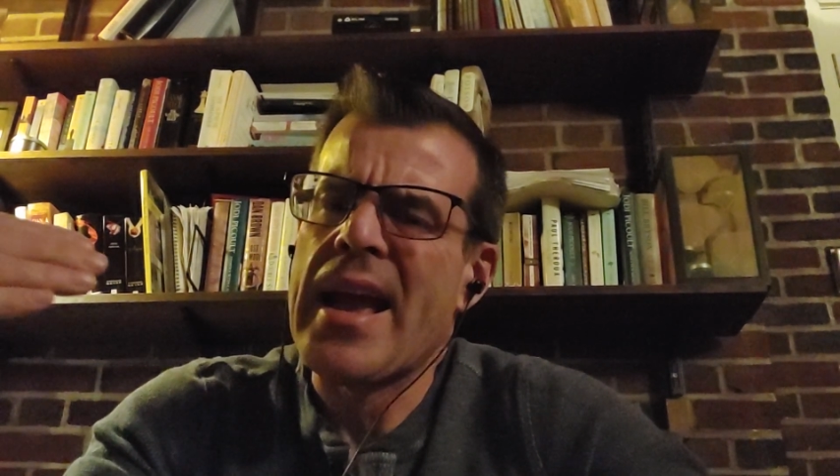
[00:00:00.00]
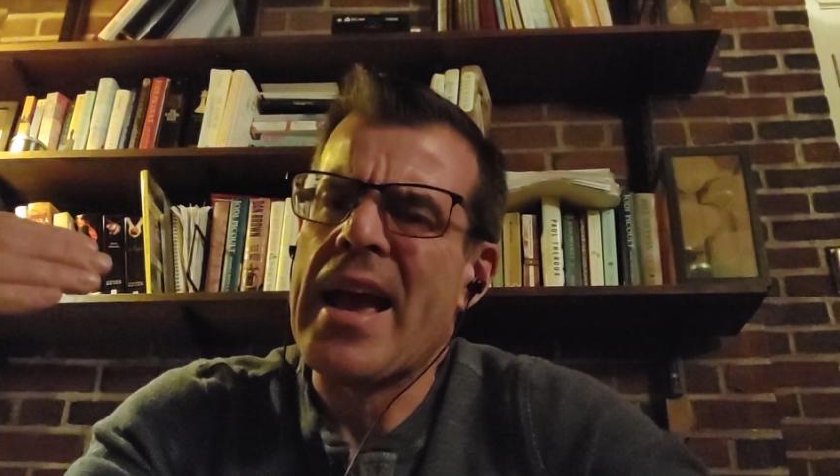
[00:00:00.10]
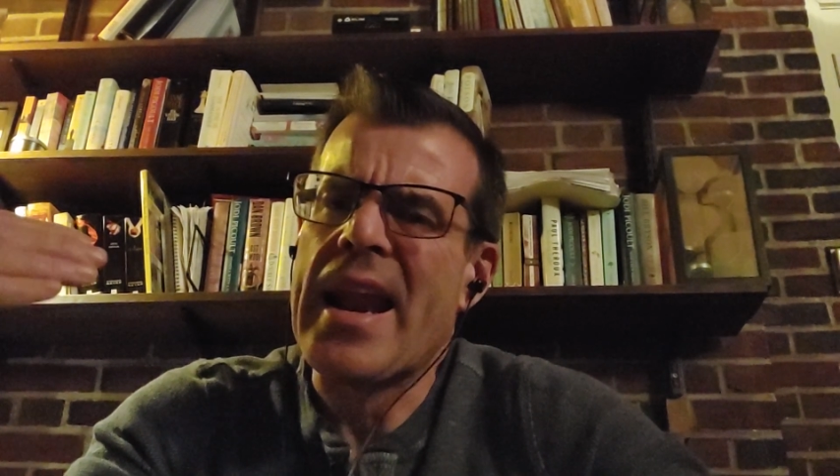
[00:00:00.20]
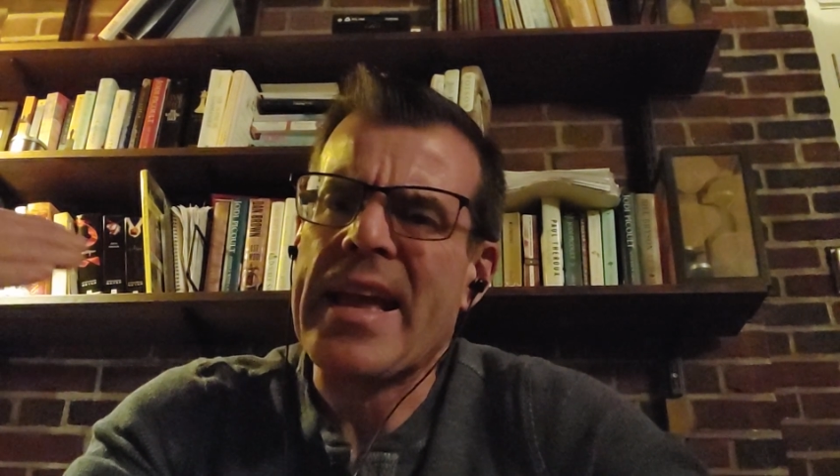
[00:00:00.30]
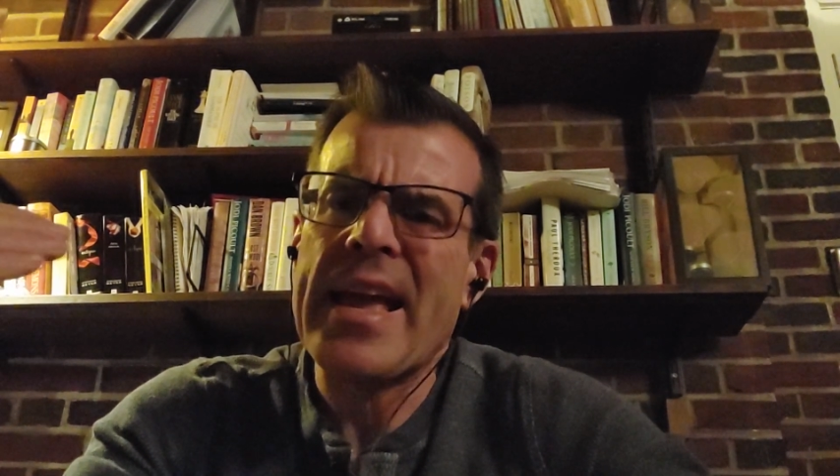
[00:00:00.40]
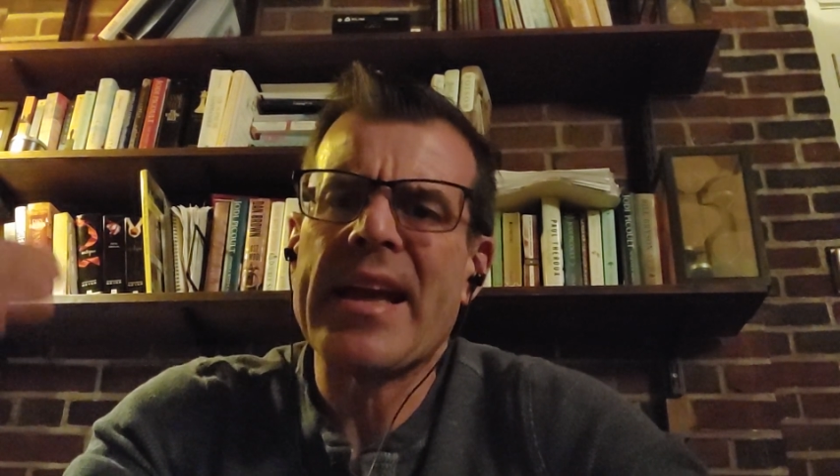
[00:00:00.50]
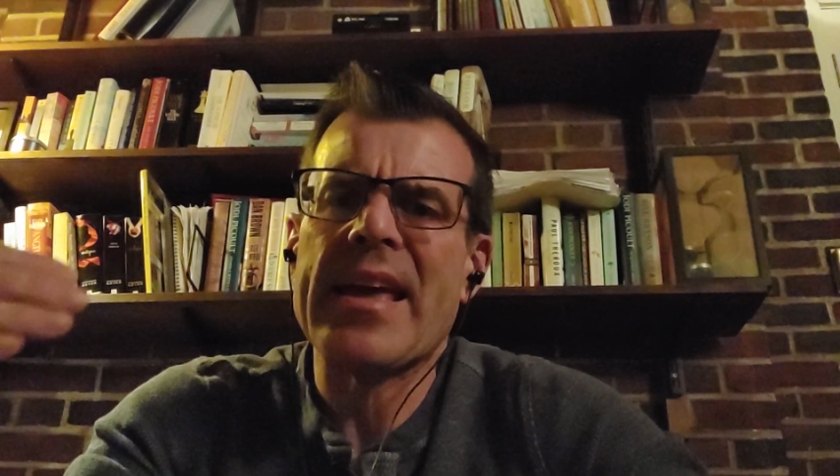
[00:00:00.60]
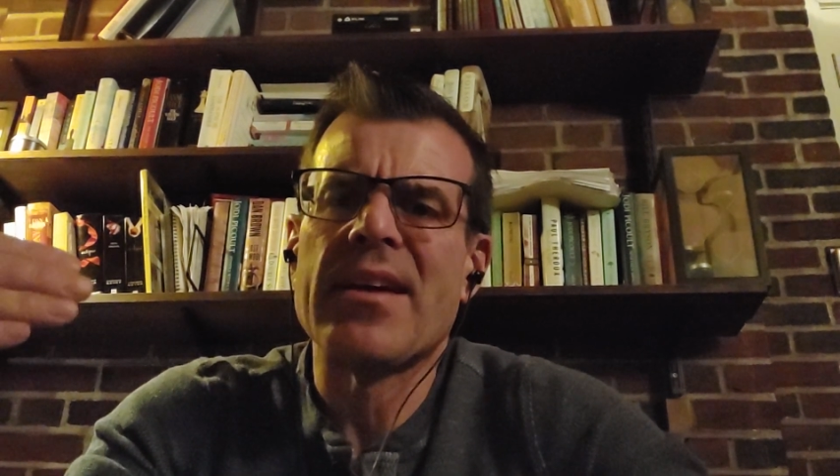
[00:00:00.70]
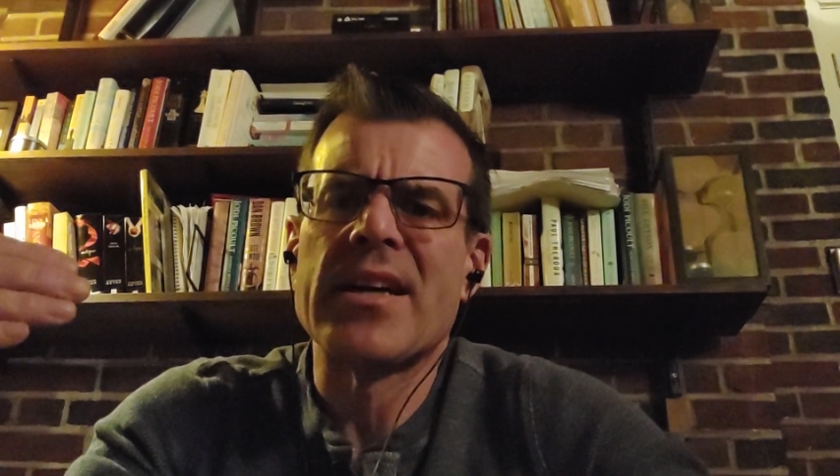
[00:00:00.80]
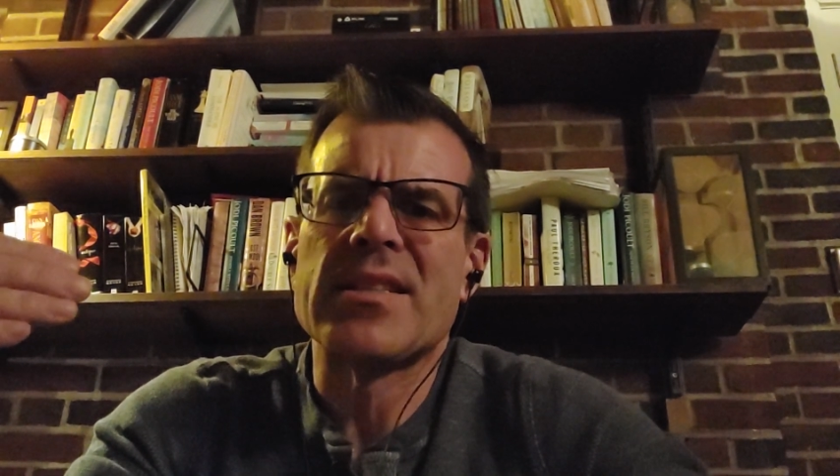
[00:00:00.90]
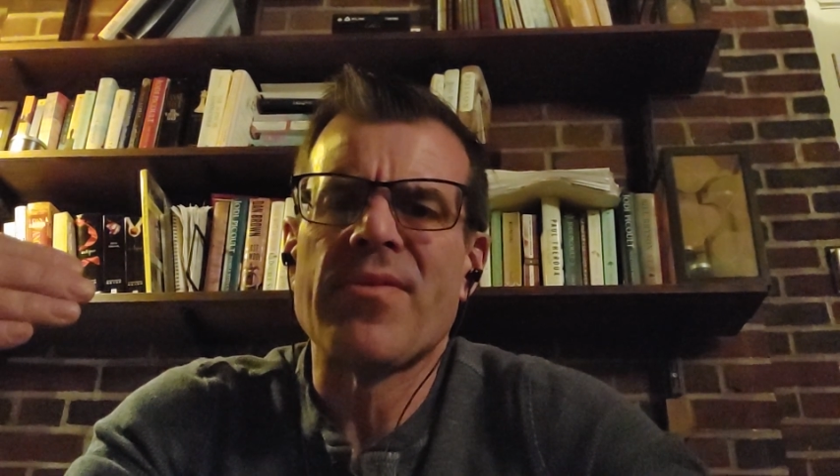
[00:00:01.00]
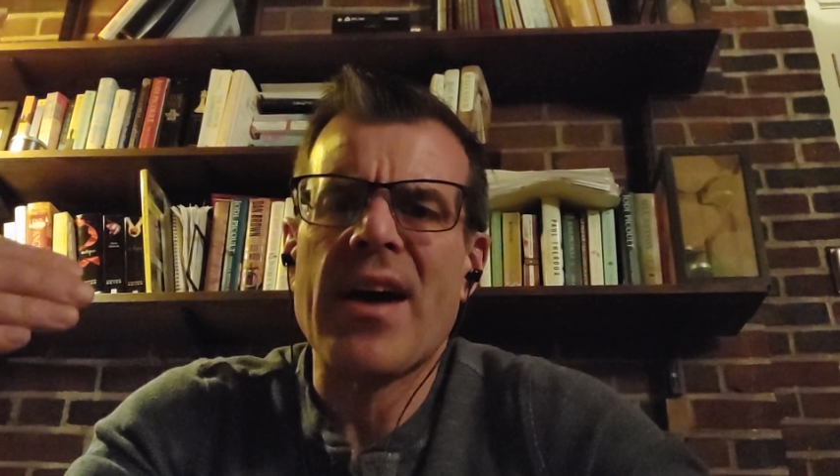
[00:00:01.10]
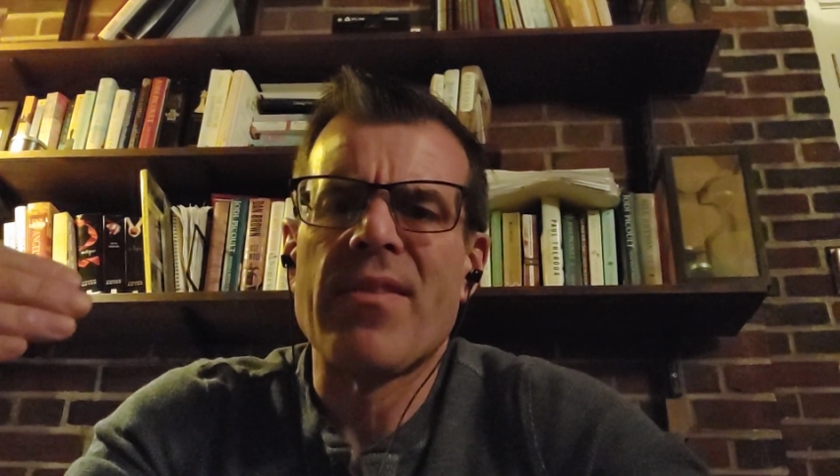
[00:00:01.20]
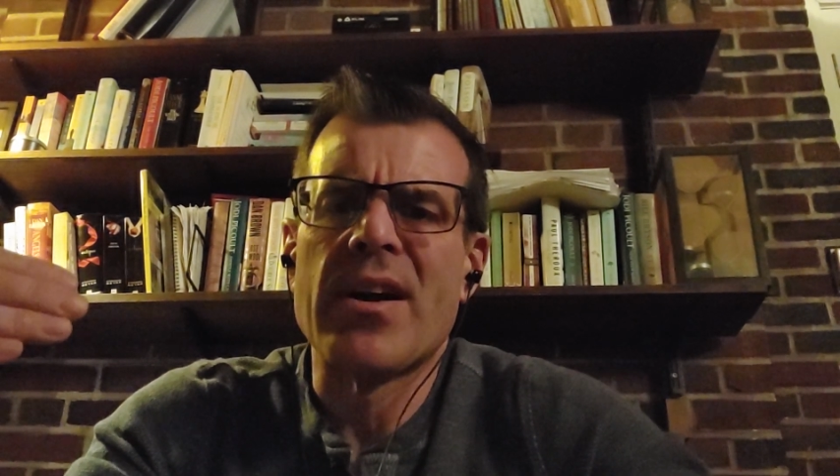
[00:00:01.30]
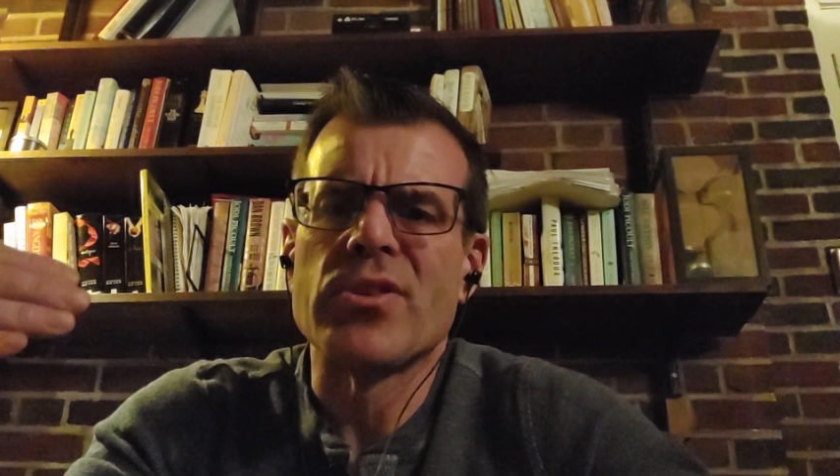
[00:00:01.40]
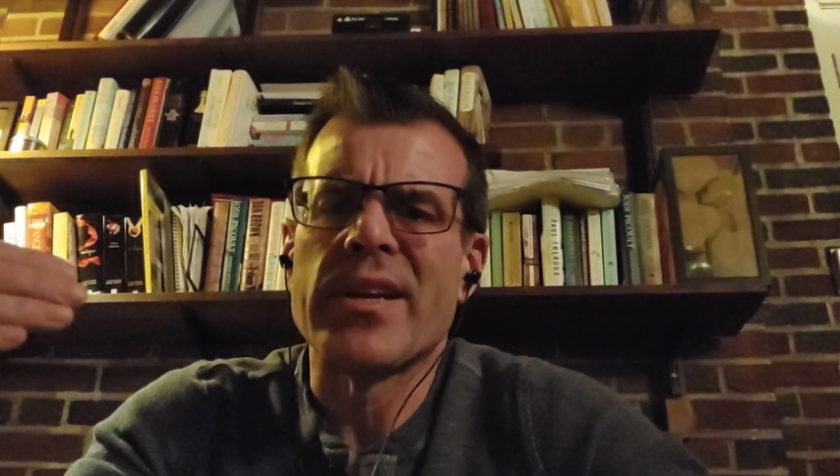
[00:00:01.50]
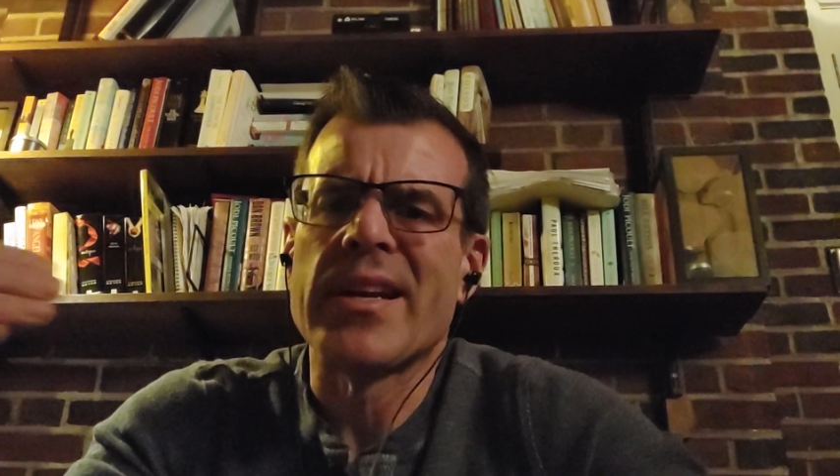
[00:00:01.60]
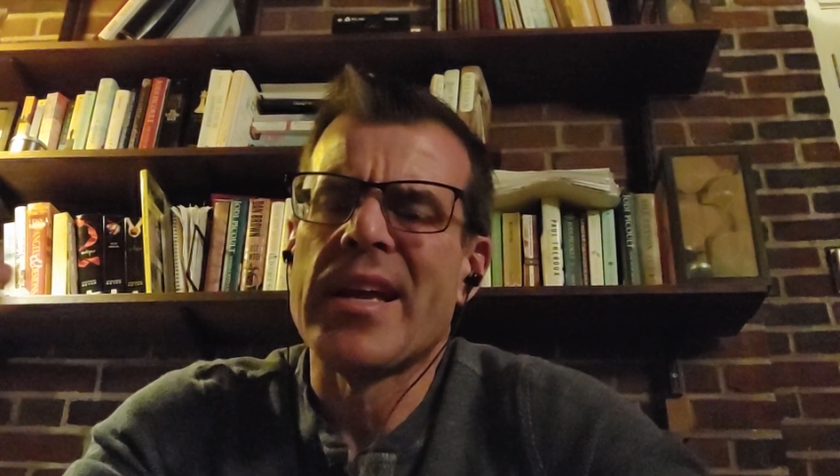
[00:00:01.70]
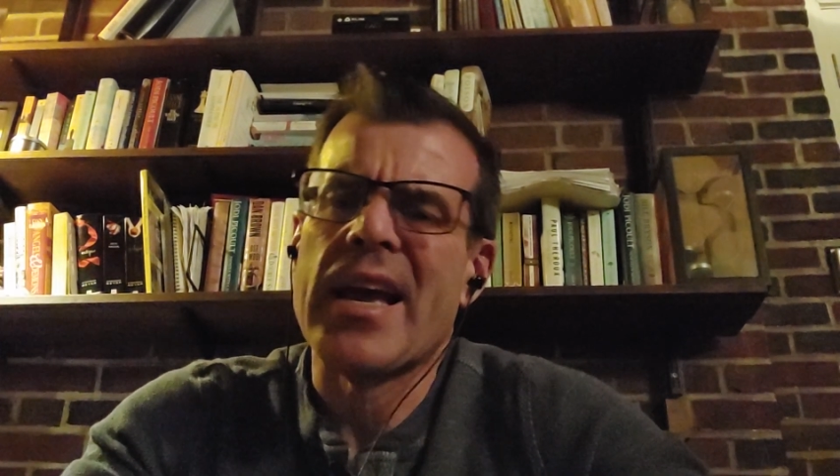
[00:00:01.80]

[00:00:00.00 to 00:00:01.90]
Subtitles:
and I can't get it less than 500,